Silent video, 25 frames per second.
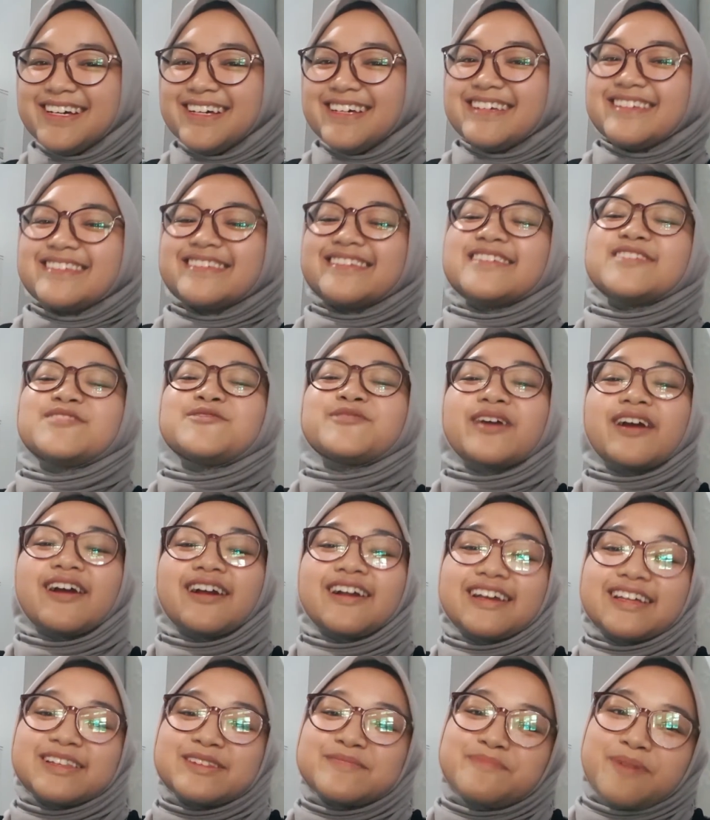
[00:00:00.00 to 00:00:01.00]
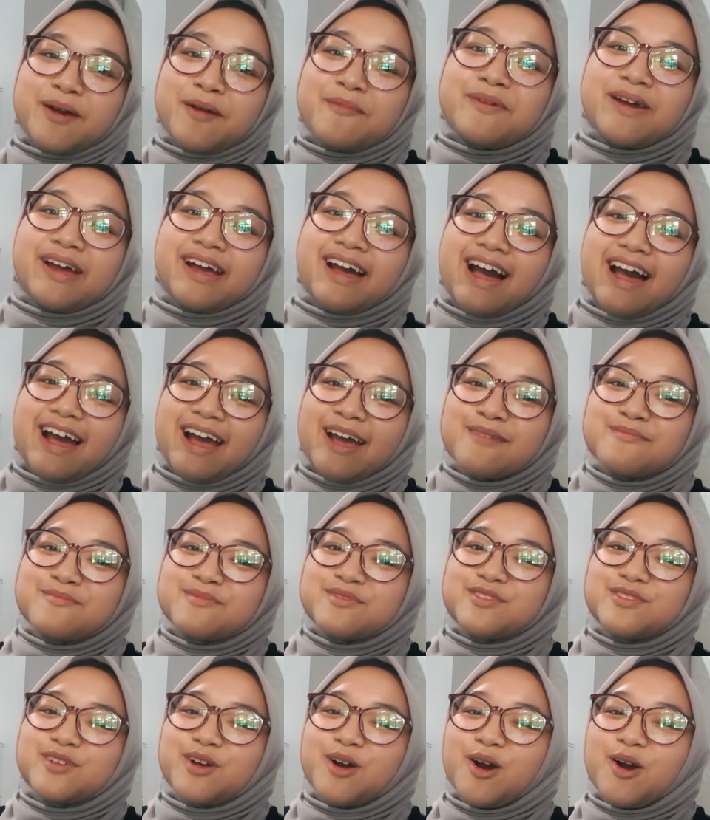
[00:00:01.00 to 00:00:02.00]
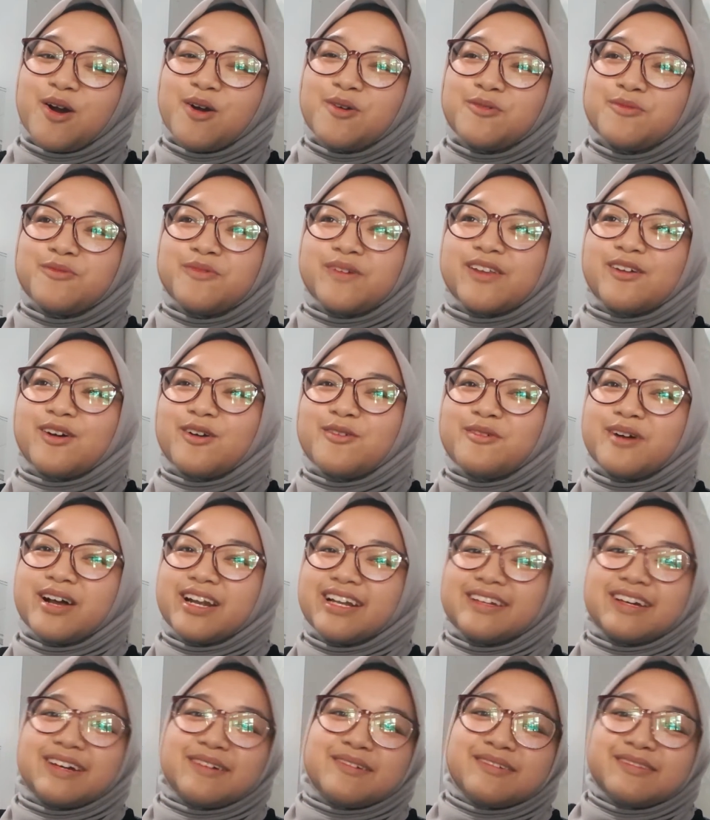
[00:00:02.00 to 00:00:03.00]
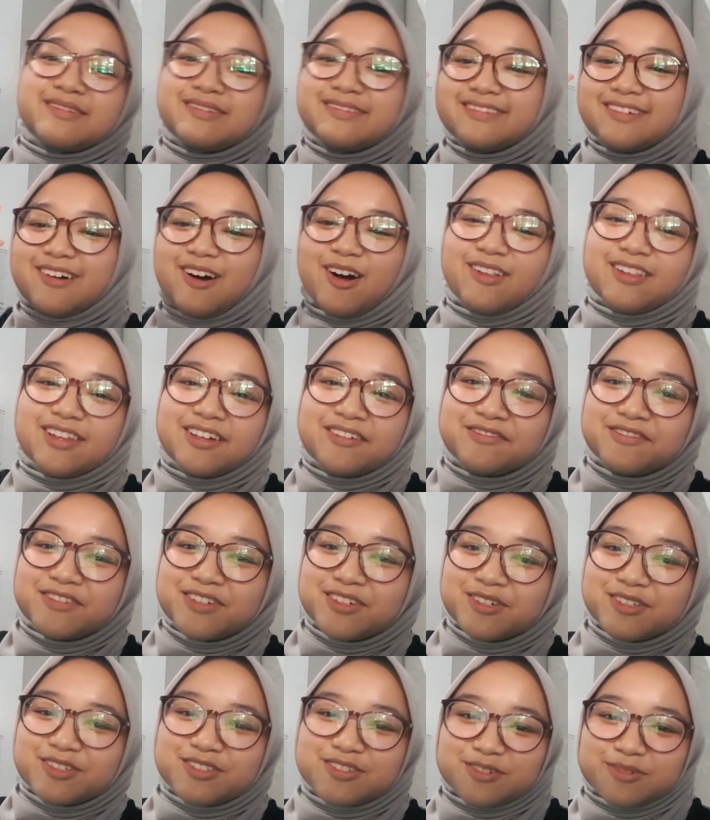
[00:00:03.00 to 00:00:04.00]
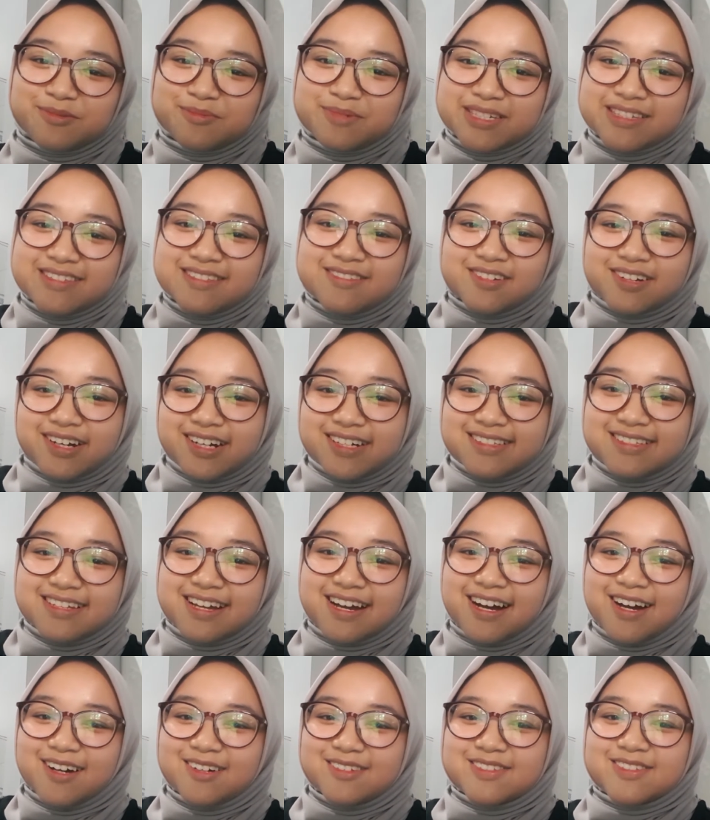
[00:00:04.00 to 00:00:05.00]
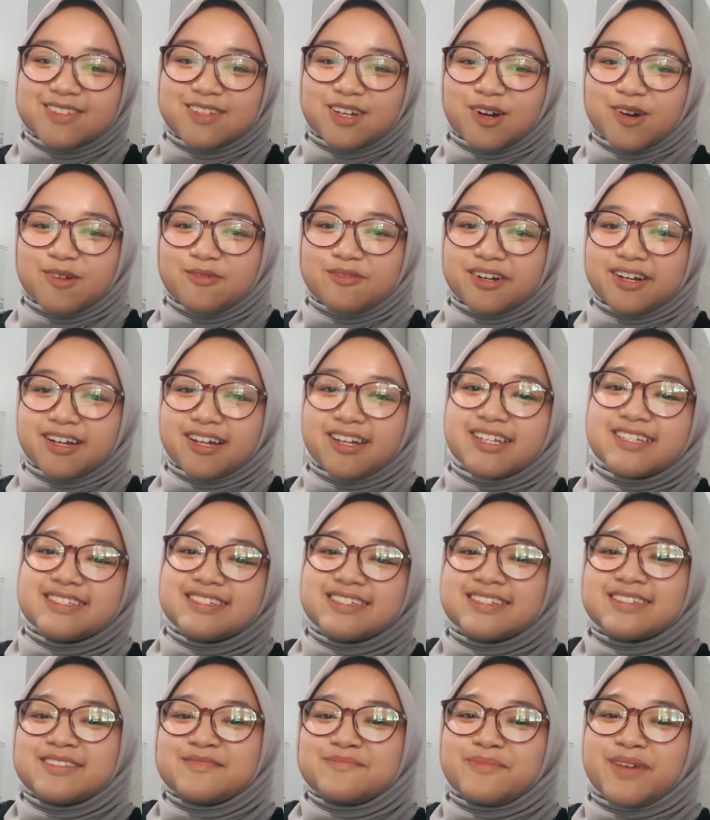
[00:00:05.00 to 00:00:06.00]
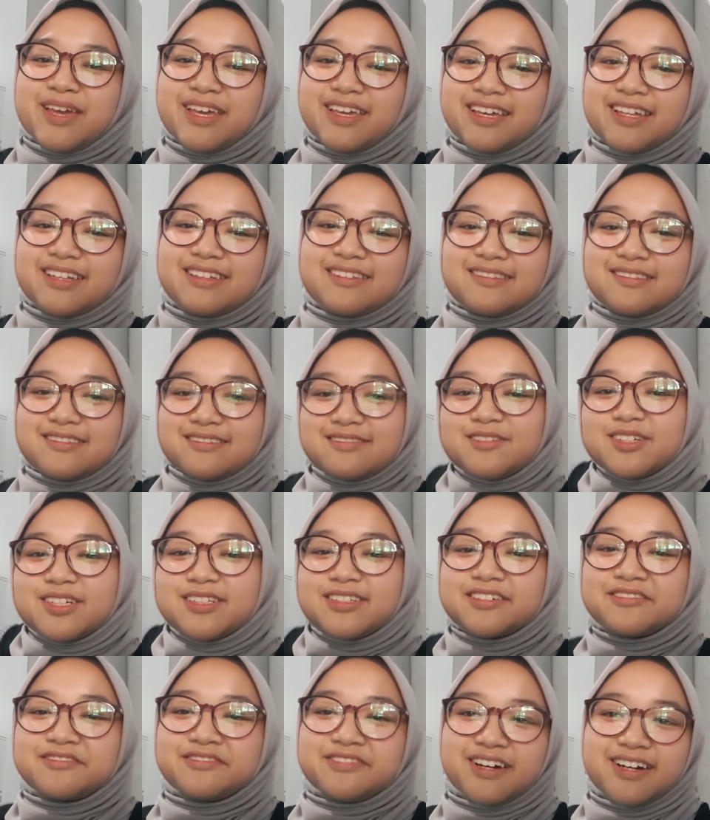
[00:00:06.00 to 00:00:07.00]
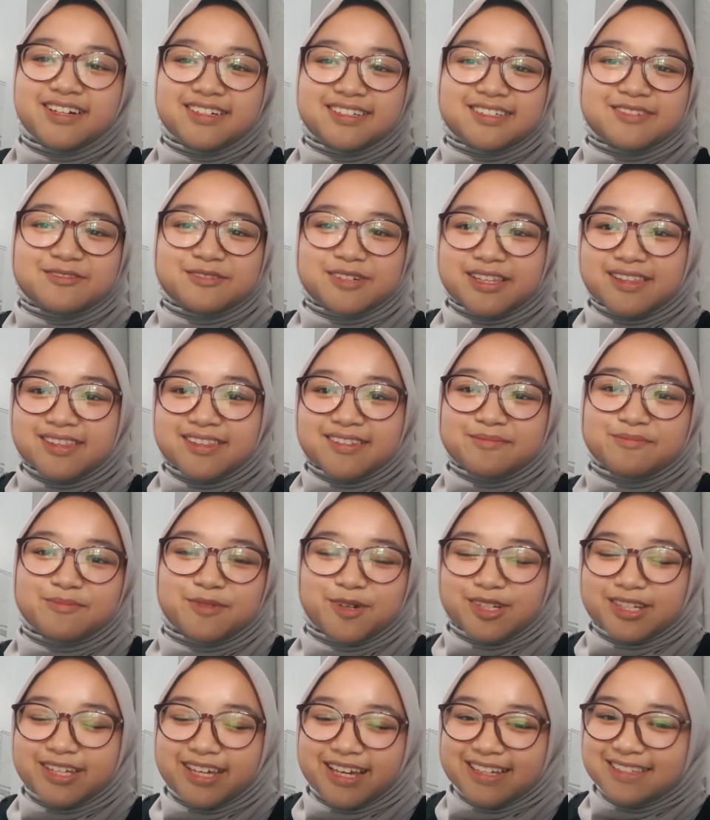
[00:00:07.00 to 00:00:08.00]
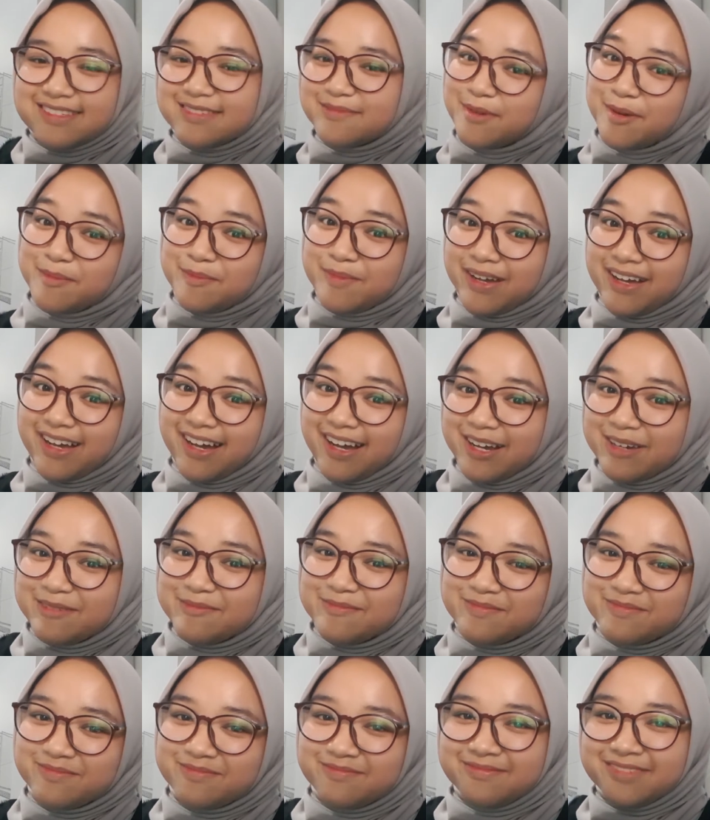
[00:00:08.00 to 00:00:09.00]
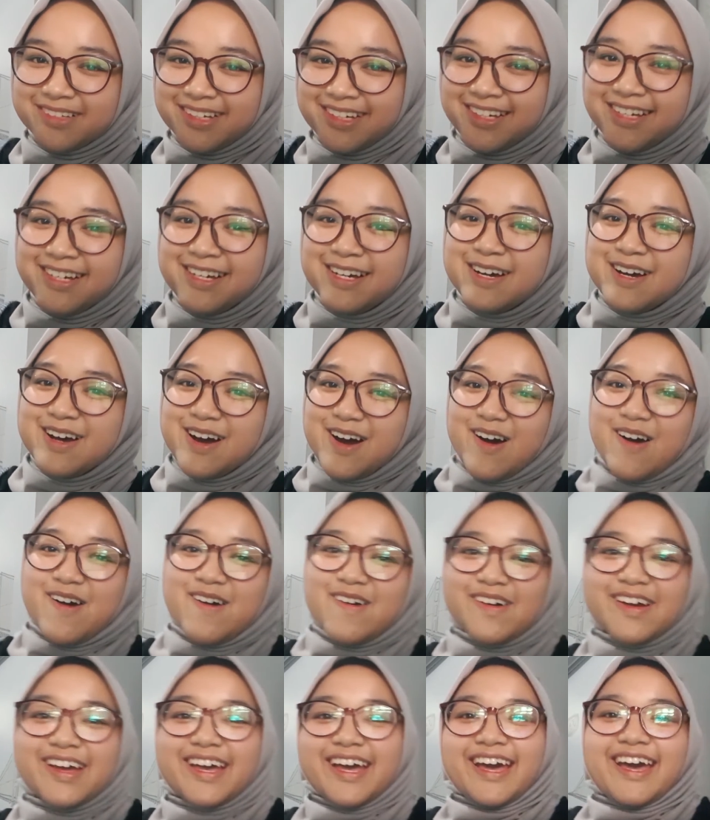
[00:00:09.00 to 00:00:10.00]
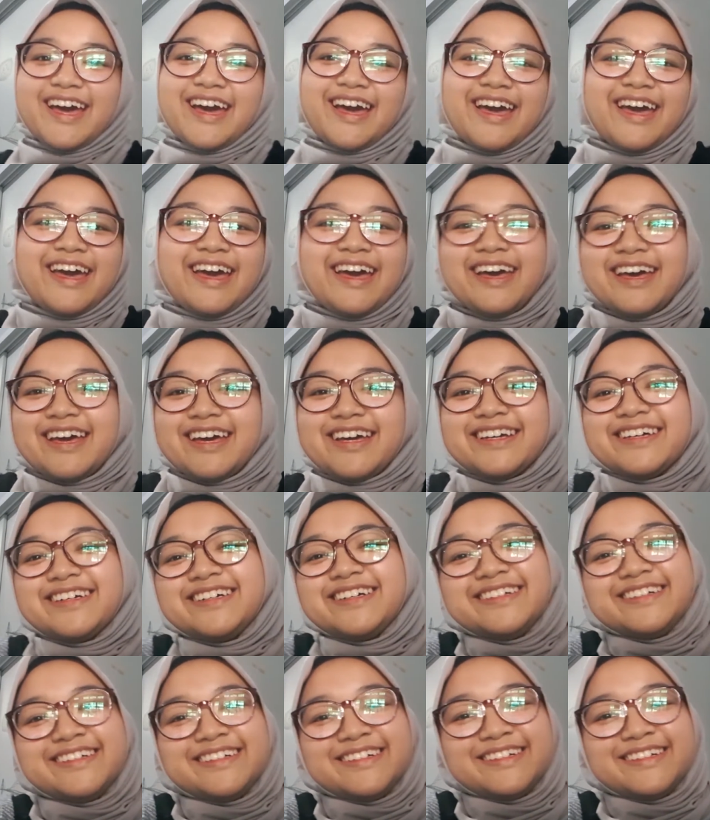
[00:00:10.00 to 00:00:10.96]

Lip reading: Since we are in PPKM, so we don't wanna all of you to be stressed out, so we're gonna just make it really fun with podcast PPKM. Okay.